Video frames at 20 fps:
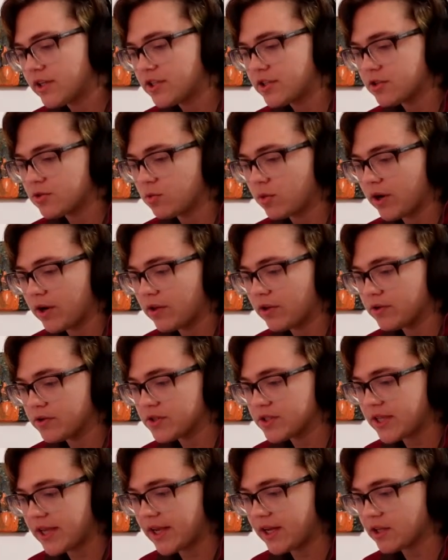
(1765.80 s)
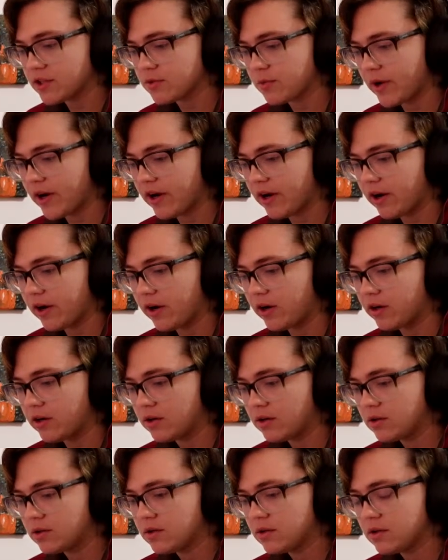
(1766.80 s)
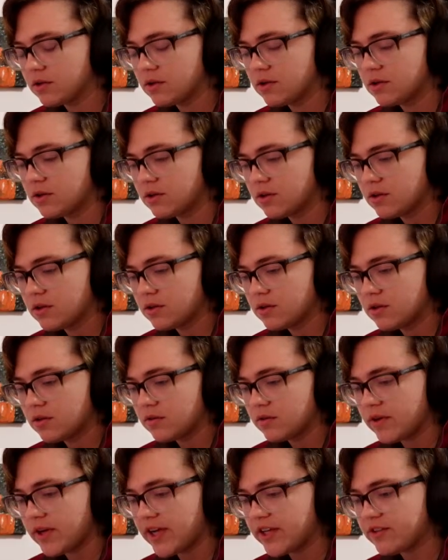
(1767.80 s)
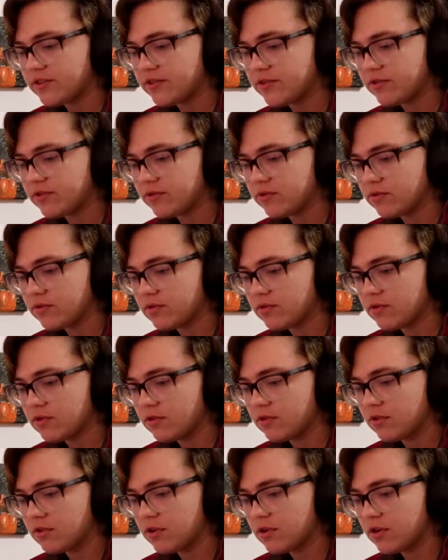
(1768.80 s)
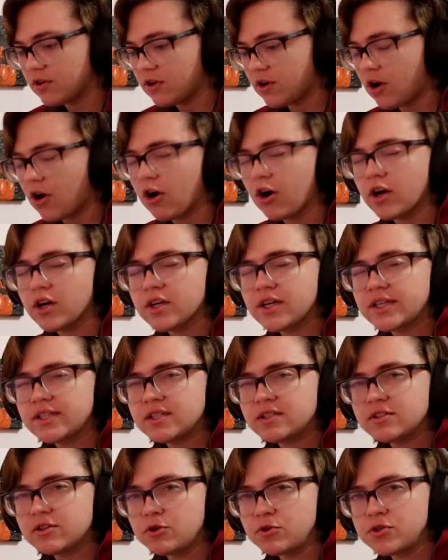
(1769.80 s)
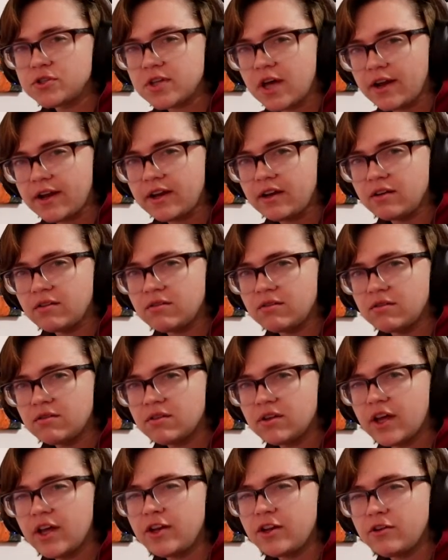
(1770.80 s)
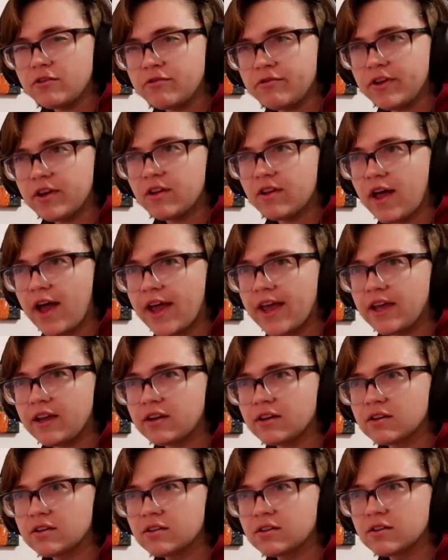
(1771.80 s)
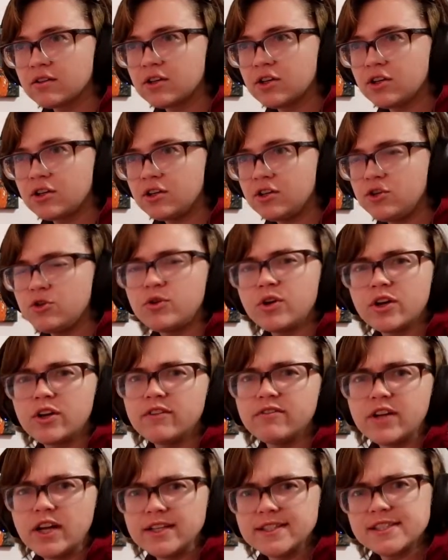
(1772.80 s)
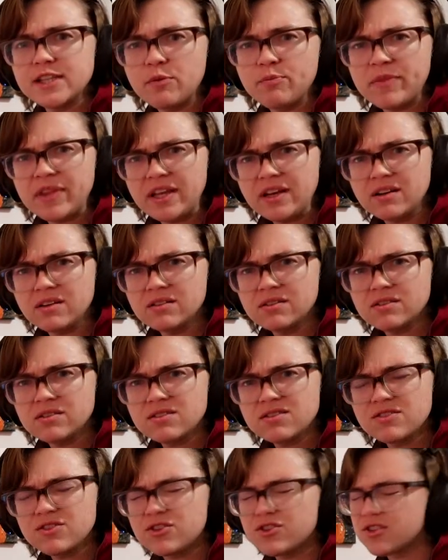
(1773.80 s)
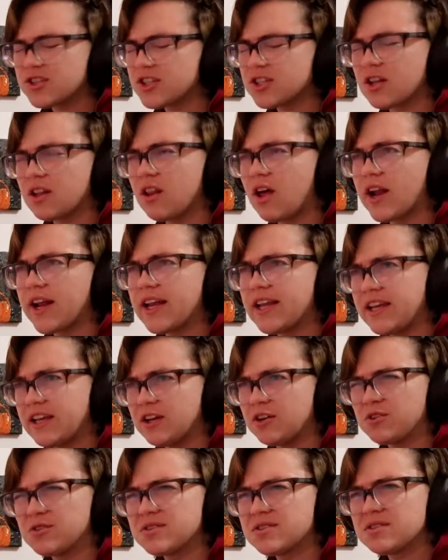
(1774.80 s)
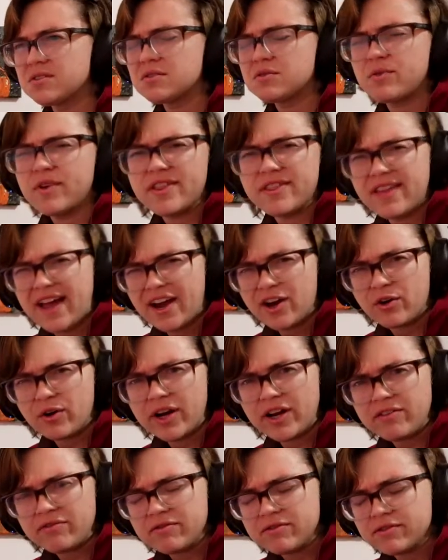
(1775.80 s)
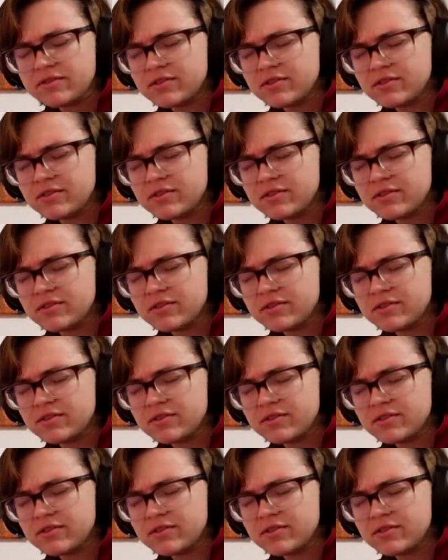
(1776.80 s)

just one of those things where it's hard because it's so sudden and you feel like you could have done something. So there's just a lot of guilt with that grief.